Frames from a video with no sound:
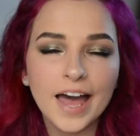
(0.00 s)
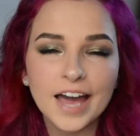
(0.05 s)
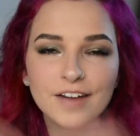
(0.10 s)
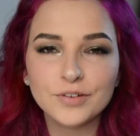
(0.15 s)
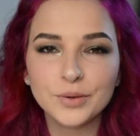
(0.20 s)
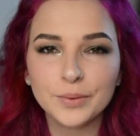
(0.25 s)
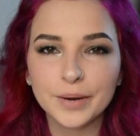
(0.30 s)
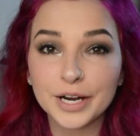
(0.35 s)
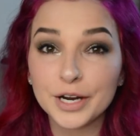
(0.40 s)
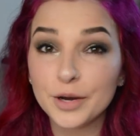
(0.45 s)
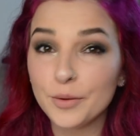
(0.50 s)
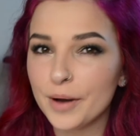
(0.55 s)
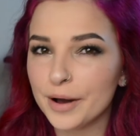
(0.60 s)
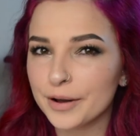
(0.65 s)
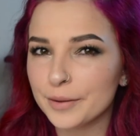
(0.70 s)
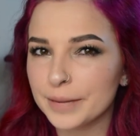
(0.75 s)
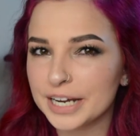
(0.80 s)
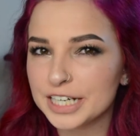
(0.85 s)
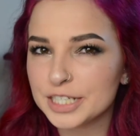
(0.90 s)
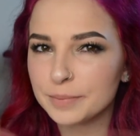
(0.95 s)
Everyone,
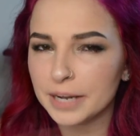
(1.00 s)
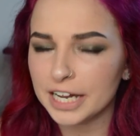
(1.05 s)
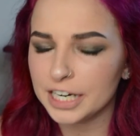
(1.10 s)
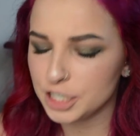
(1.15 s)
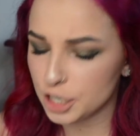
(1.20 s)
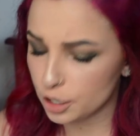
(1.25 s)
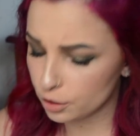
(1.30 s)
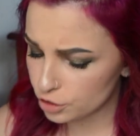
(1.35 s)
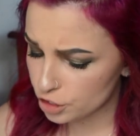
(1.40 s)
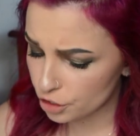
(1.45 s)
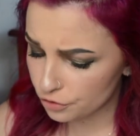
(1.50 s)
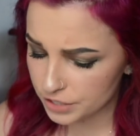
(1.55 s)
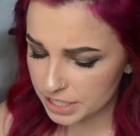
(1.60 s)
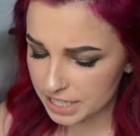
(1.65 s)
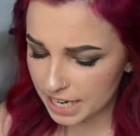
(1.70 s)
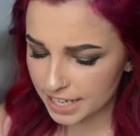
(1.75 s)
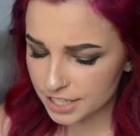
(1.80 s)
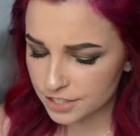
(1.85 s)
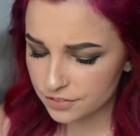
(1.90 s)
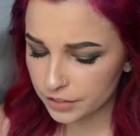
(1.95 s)
welcome back to my channel. So for
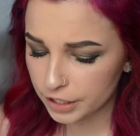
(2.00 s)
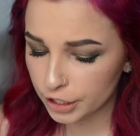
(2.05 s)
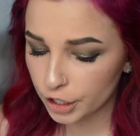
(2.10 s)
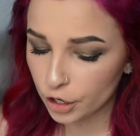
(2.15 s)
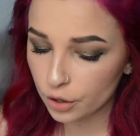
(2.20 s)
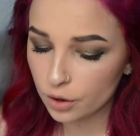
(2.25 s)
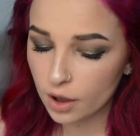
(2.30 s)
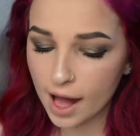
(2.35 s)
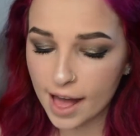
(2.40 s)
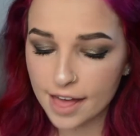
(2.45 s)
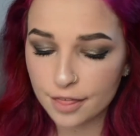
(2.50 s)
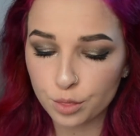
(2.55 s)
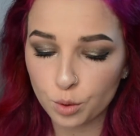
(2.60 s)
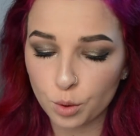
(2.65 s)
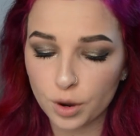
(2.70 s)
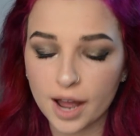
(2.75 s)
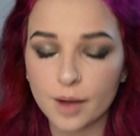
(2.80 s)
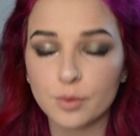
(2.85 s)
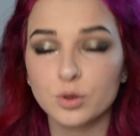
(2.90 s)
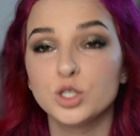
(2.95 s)
today's video, I
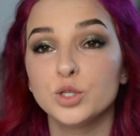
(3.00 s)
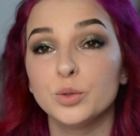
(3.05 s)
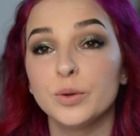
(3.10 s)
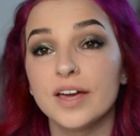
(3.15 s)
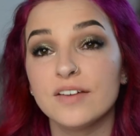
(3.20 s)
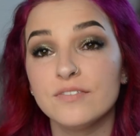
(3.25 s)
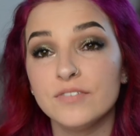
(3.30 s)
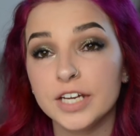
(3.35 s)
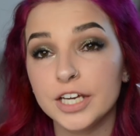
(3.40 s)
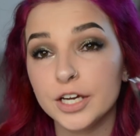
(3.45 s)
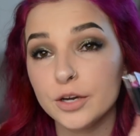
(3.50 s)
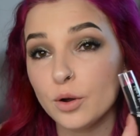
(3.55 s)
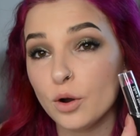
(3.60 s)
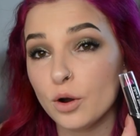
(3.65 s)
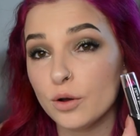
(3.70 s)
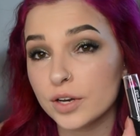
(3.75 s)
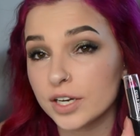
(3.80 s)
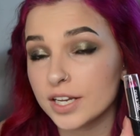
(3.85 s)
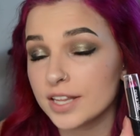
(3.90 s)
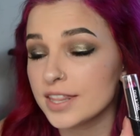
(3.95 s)
thought I would do a video
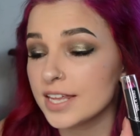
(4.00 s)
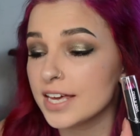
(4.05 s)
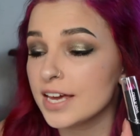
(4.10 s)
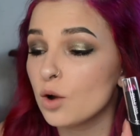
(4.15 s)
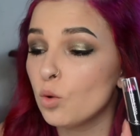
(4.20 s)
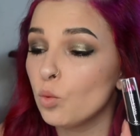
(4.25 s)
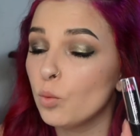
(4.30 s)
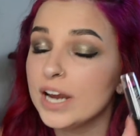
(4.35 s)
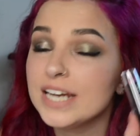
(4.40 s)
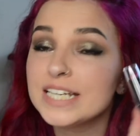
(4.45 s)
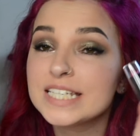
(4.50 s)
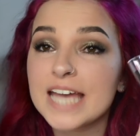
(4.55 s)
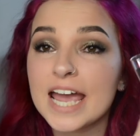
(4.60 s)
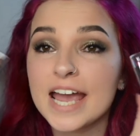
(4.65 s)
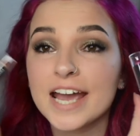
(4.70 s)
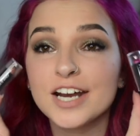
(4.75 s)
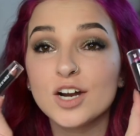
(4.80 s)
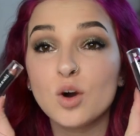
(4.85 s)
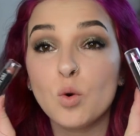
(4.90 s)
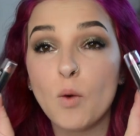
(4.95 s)
on the
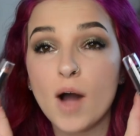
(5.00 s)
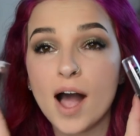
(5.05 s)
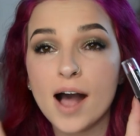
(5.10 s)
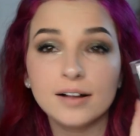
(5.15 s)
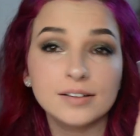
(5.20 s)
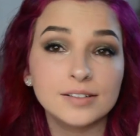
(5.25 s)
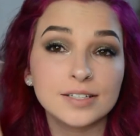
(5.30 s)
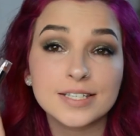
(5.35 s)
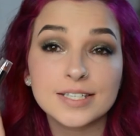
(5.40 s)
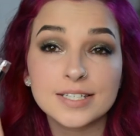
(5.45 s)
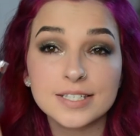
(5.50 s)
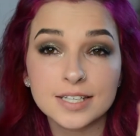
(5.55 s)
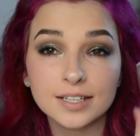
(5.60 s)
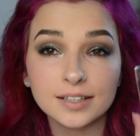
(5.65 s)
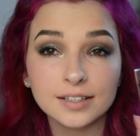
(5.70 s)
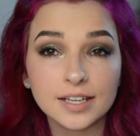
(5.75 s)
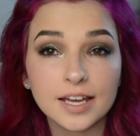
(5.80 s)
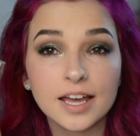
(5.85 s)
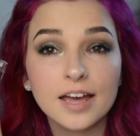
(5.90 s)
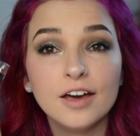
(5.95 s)
WetNWild
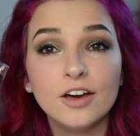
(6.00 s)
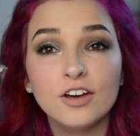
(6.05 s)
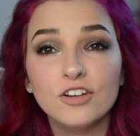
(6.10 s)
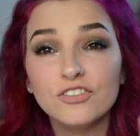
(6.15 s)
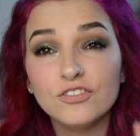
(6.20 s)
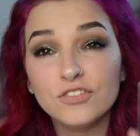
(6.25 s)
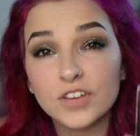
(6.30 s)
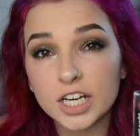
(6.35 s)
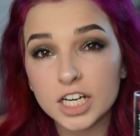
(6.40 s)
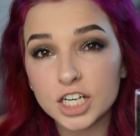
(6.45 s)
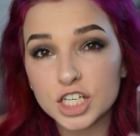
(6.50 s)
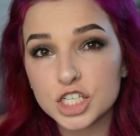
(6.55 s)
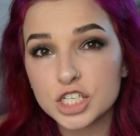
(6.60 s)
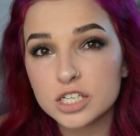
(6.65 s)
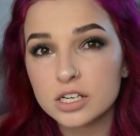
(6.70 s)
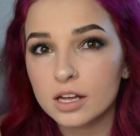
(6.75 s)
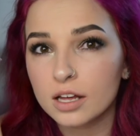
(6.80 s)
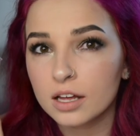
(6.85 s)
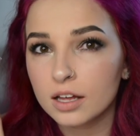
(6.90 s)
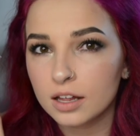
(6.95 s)
silk
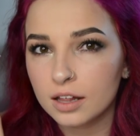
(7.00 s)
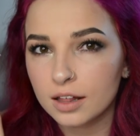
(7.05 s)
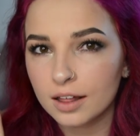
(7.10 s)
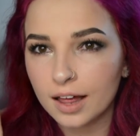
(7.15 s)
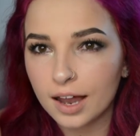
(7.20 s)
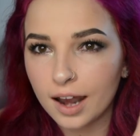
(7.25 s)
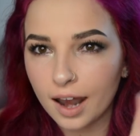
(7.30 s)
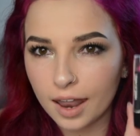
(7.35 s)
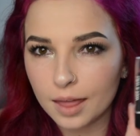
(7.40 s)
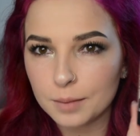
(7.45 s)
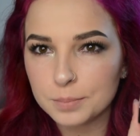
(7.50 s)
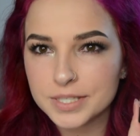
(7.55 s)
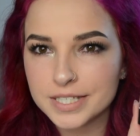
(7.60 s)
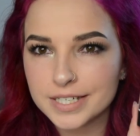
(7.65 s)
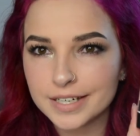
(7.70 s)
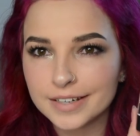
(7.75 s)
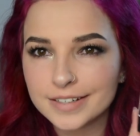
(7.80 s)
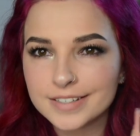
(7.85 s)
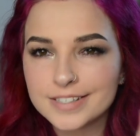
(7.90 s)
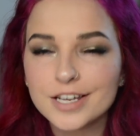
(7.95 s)
finish
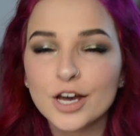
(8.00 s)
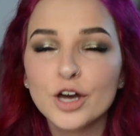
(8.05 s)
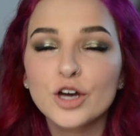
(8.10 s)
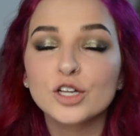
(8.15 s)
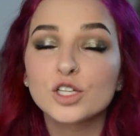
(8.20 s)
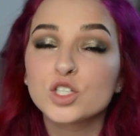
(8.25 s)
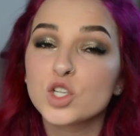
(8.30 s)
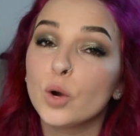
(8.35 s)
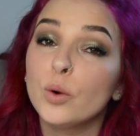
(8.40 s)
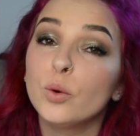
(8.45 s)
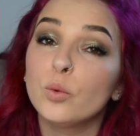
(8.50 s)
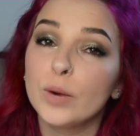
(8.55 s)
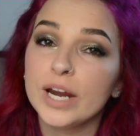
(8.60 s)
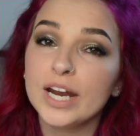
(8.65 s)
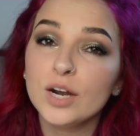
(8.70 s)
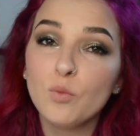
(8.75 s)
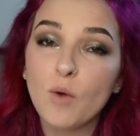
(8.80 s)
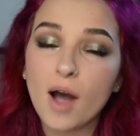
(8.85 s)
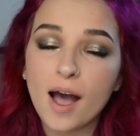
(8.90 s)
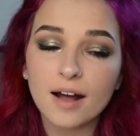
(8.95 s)
lipsticks. So
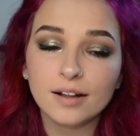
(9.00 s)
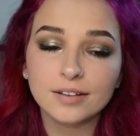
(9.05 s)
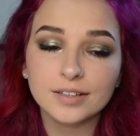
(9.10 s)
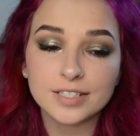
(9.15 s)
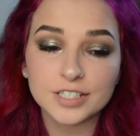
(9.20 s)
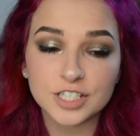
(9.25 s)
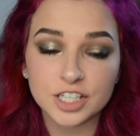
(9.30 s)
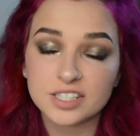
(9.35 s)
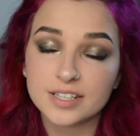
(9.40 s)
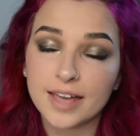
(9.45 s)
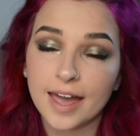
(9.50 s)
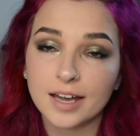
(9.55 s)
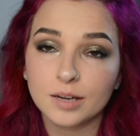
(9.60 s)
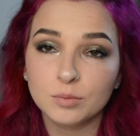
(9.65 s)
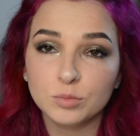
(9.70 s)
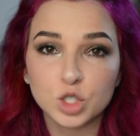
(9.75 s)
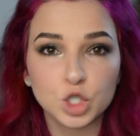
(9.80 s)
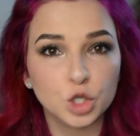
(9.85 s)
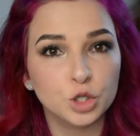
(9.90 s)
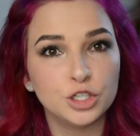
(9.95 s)
WetNWild just
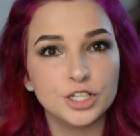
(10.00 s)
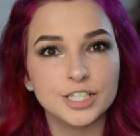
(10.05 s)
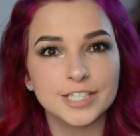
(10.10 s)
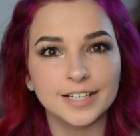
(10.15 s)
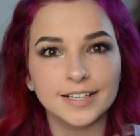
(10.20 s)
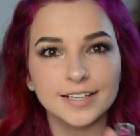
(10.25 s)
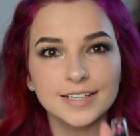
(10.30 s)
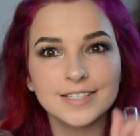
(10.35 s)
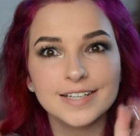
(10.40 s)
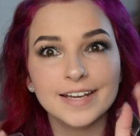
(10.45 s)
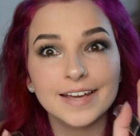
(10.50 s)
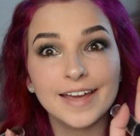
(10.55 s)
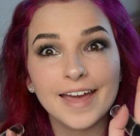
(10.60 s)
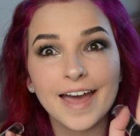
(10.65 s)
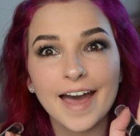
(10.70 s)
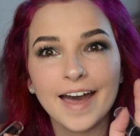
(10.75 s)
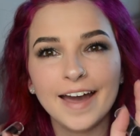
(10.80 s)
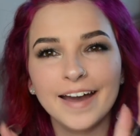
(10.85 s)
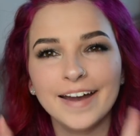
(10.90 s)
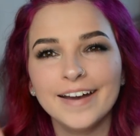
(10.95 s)
came to New Zealand,
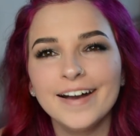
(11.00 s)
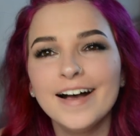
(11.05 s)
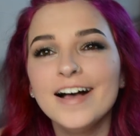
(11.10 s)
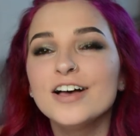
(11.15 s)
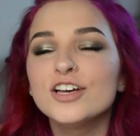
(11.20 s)
yay!